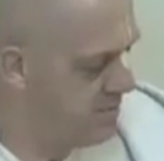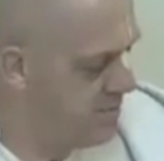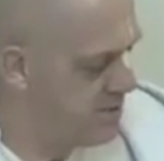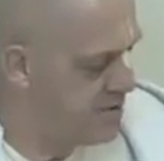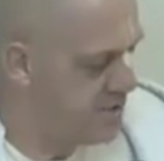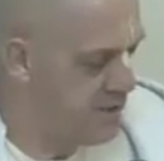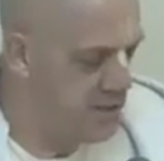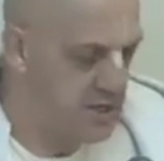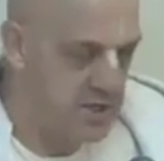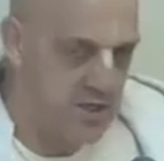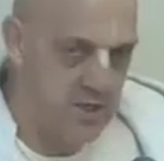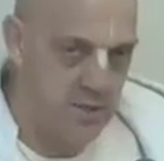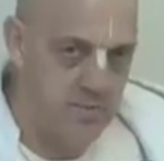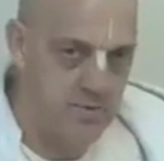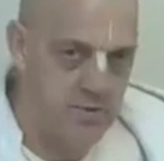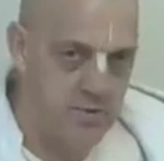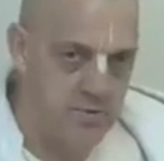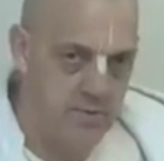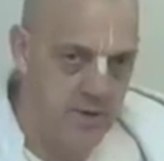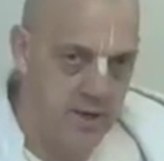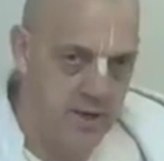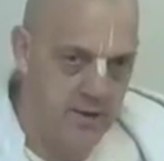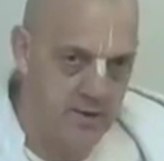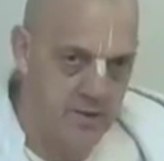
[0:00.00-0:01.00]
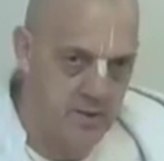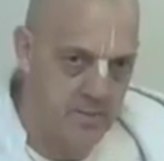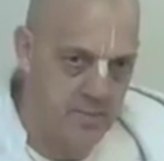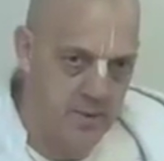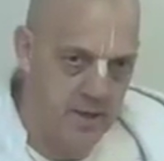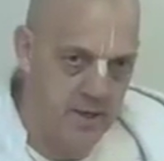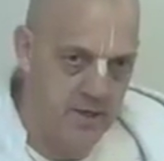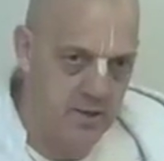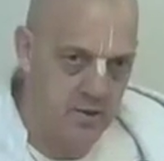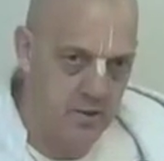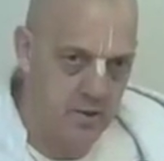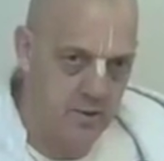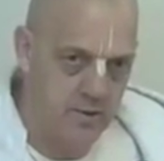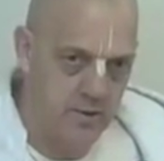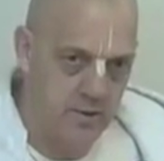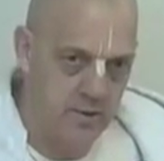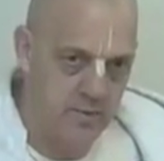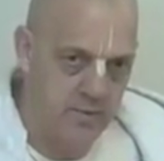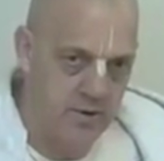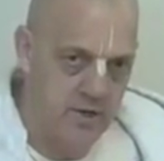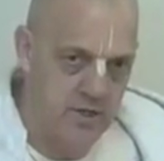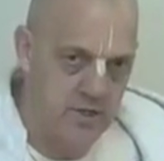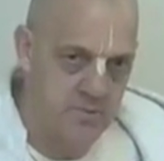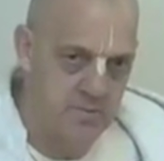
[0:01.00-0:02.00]
There's 8 gems around, and depending on the
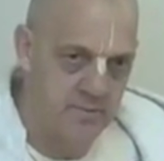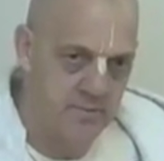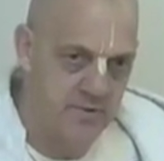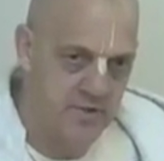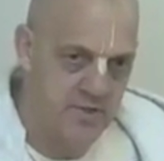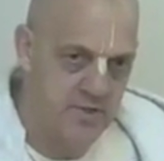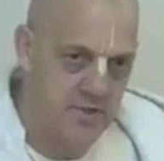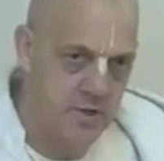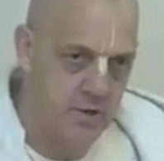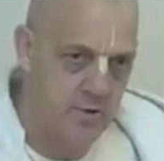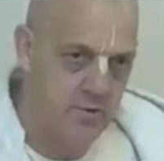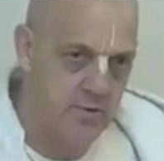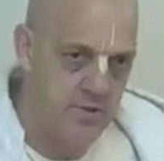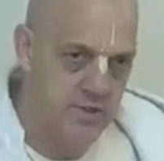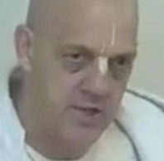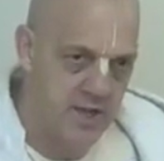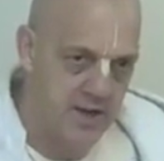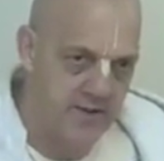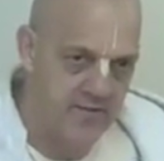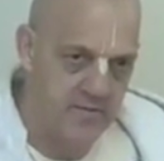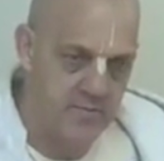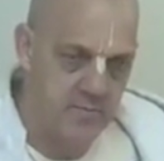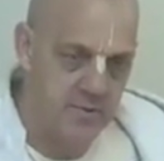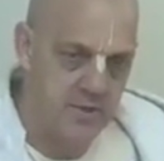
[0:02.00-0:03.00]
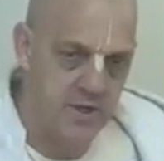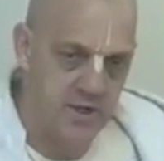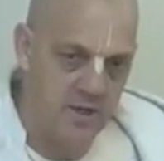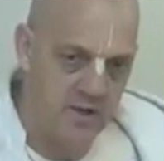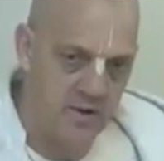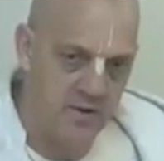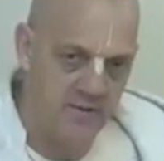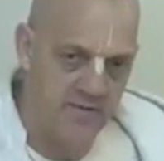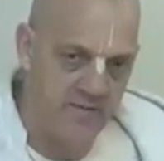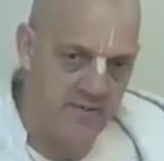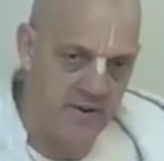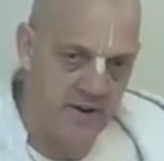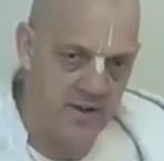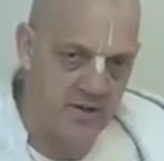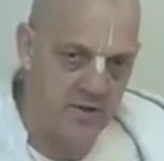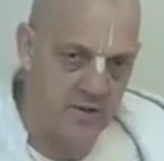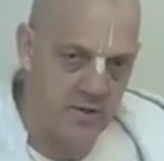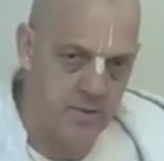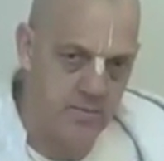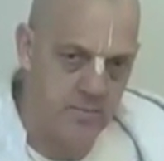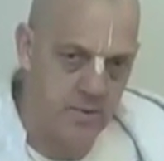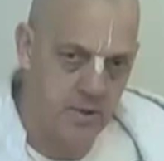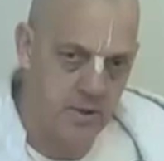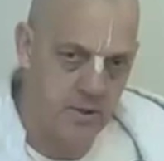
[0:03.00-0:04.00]
arrangement of the stones, they have a particular effect on
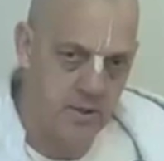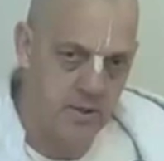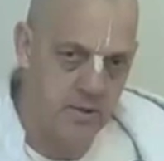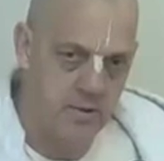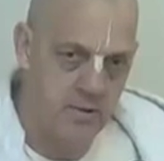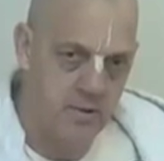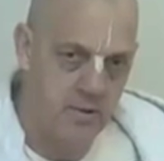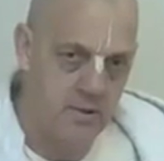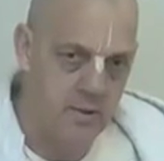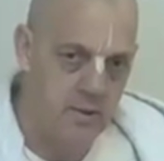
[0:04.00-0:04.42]
the body.